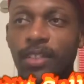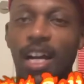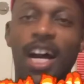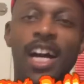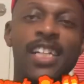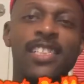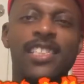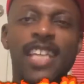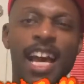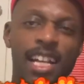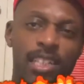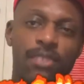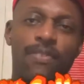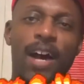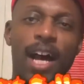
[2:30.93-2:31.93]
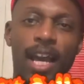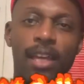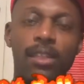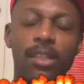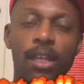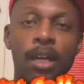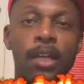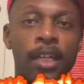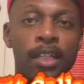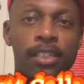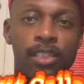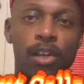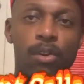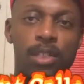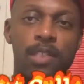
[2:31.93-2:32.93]
unsatisfied,
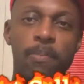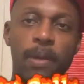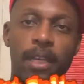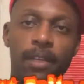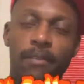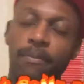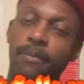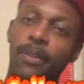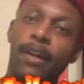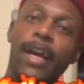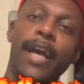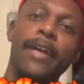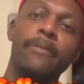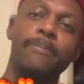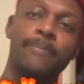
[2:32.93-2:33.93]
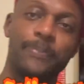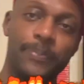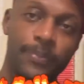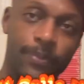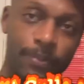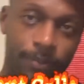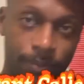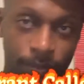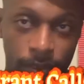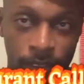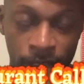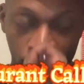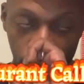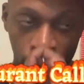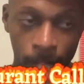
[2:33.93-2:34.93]
so to speak, all right?
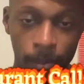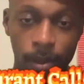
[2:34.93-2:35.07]
So,